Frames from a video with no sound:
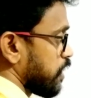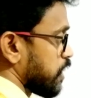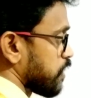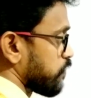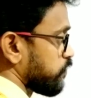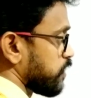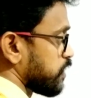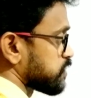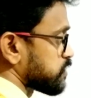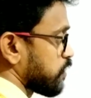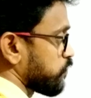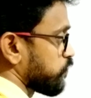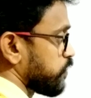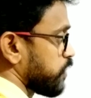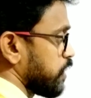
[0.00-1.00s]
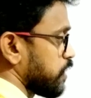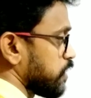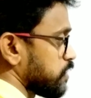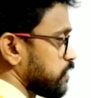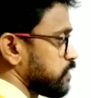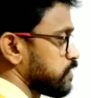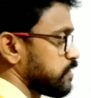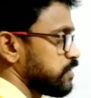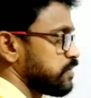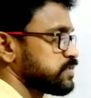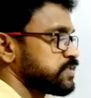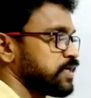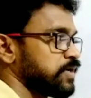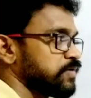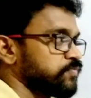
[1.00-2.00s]
f dash of a.
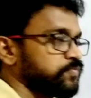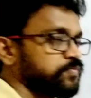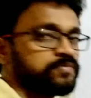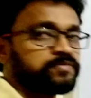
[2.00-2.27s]
It's enough.